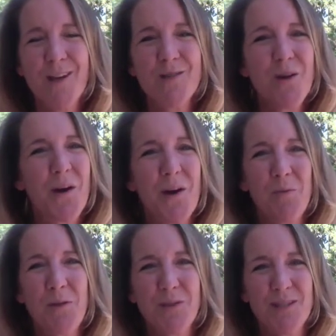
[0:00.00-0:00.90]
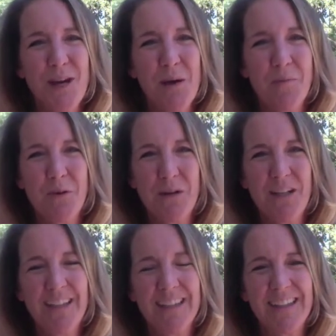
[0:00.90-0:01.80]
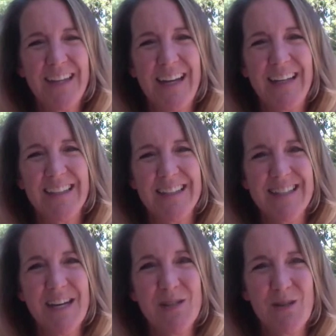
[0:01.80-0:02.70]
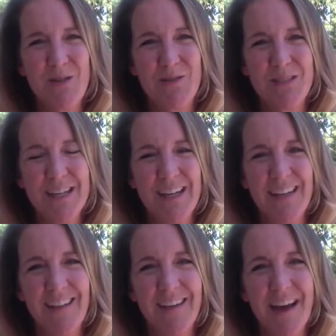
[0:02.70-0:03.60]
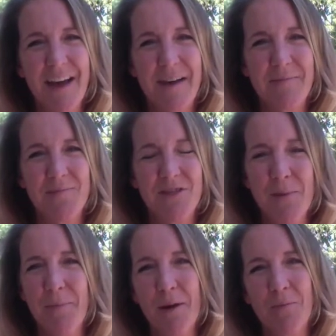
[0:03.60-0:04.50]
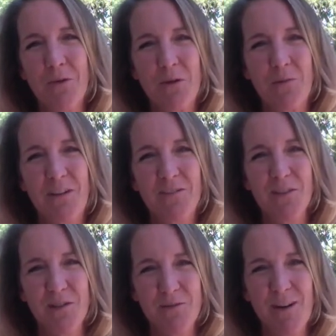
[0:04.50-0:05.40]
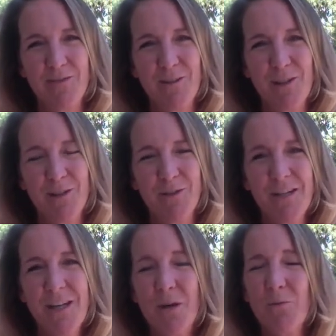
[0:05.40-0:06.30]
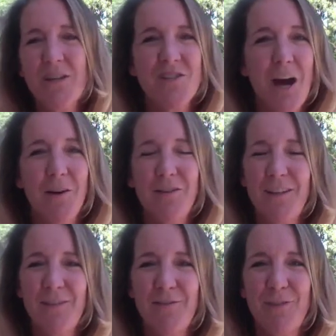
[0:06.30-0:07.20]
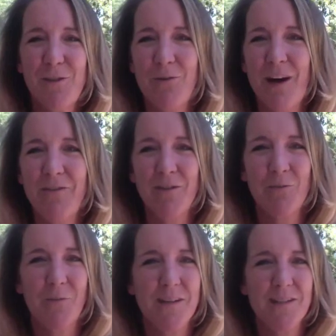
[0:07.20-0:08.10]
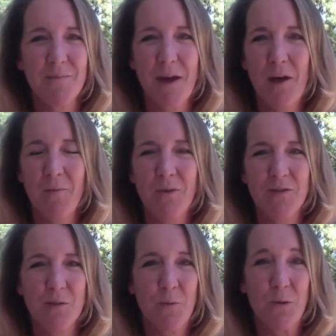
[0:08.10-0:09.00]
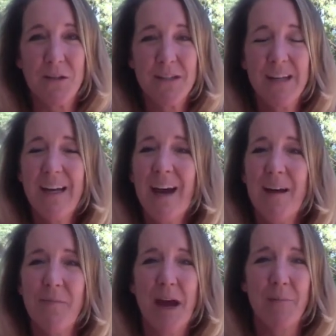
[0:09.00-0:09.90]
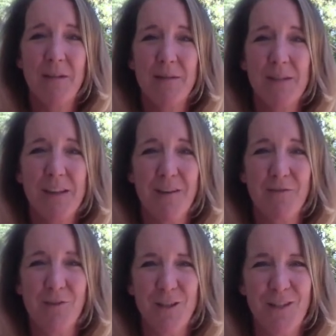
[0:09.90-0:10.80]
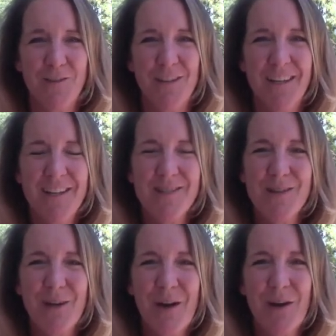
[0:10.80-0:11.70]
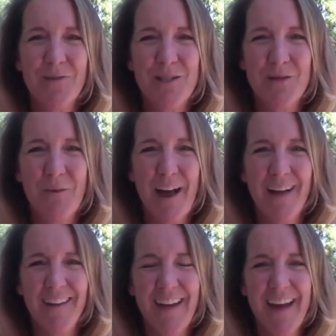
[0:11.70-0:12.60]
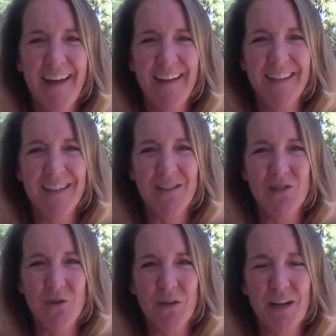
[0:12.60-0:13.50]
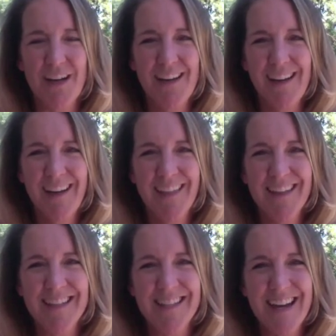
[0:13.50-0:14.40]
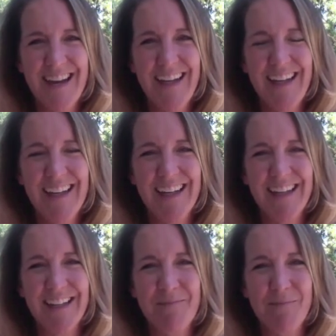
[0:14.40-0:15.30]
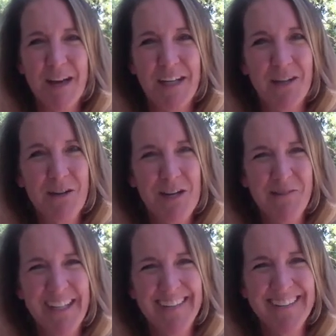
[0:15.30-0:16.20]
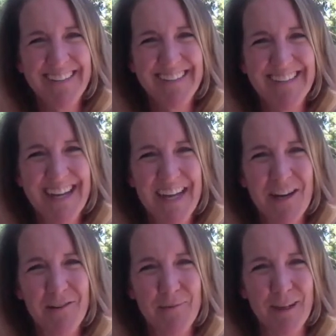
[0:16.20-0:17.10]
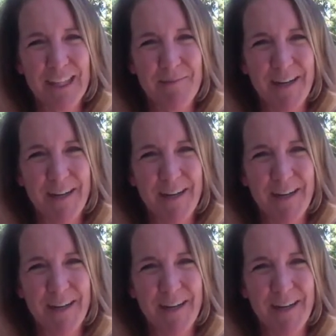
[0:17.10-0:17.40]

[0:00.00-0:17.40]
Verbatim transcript: So I hope you'll stay on board and, and stay tuned and um, jump on board when it feels right for you. Reach out if you ever want some help or support. I'm happy to be there for you. So I wish you well and enjoy this day and make it a great one. Take care, everybody.